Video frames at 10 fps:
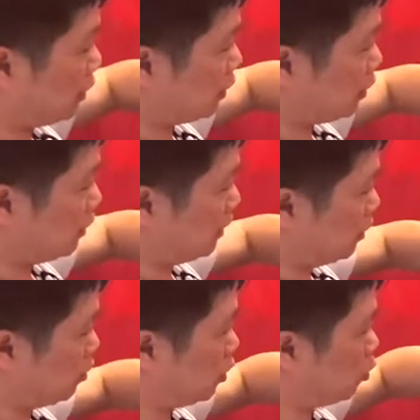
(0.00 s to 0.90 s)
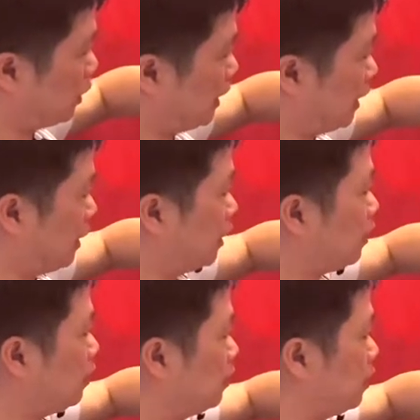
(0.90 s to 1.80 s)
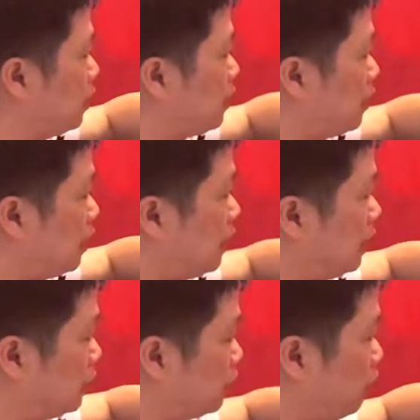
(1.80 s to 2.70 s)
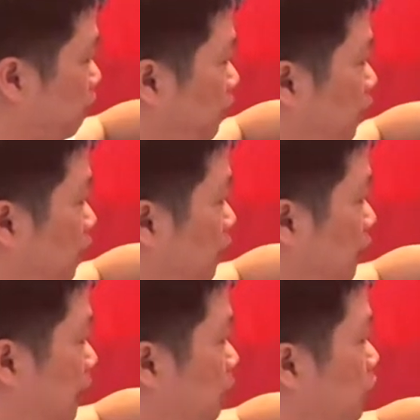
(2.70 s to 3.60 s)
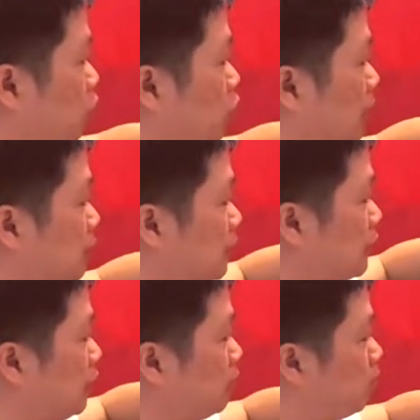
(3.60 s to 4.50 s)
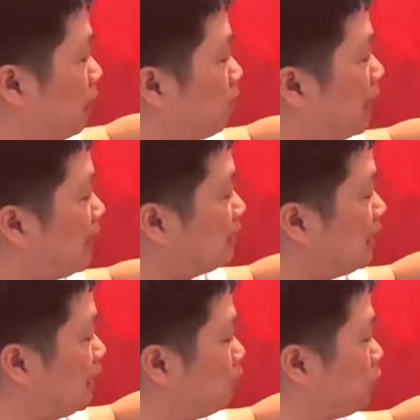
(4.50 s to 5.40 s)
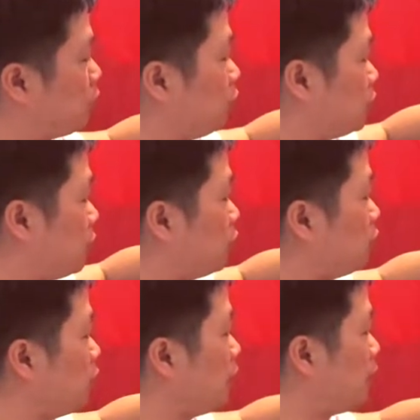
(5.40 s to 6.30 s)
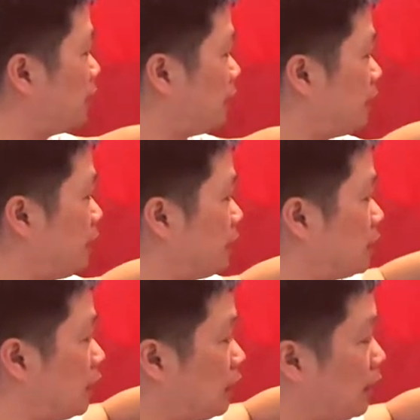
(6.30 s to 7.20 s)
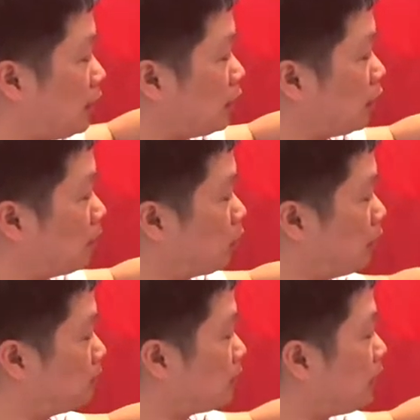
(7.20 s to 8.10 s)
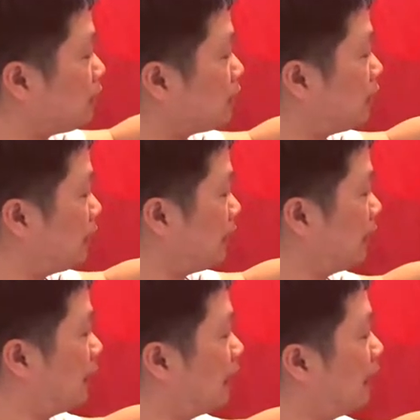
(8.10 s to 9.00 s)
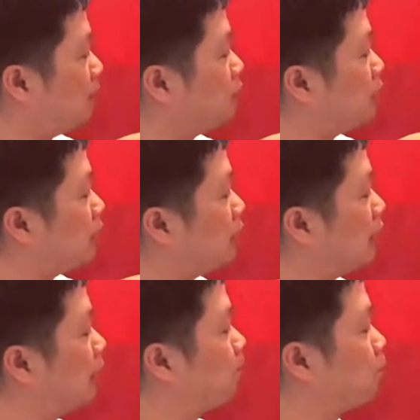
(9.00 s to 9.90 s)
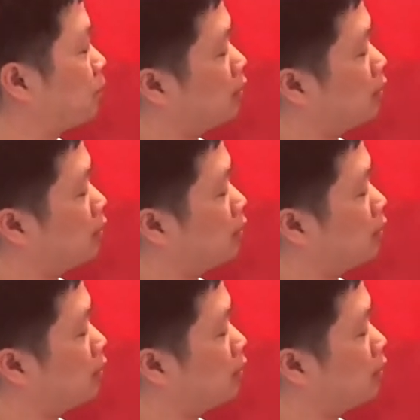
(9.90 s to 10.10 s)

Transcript: it turned out okay. Uh, so far, if you want to see my past episode, so is the link on my website. I have the um,